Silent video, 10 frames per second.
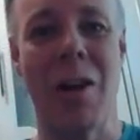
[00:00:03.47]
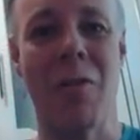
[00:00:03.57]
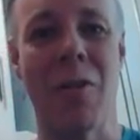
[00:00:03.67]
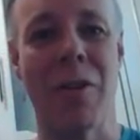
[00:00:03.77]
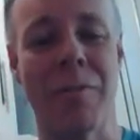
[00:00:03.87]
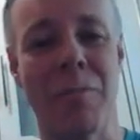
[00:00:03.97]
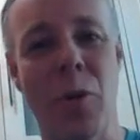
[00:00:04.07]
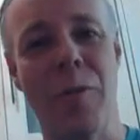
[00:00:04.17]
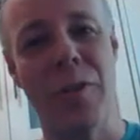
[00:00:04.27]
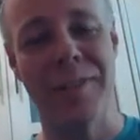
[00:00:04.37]
our
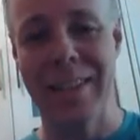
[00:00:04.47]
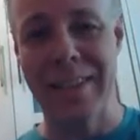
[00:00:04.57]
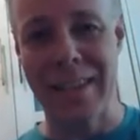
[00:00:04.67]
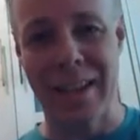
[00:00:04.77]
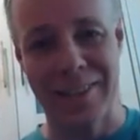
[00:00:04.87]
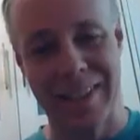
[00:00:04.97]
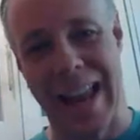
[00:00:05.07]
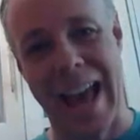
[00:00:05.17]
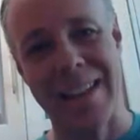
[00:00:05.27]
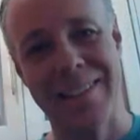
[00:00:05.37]
Morphosyntax
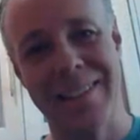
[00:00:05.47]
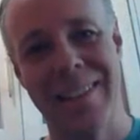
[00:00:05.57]
class.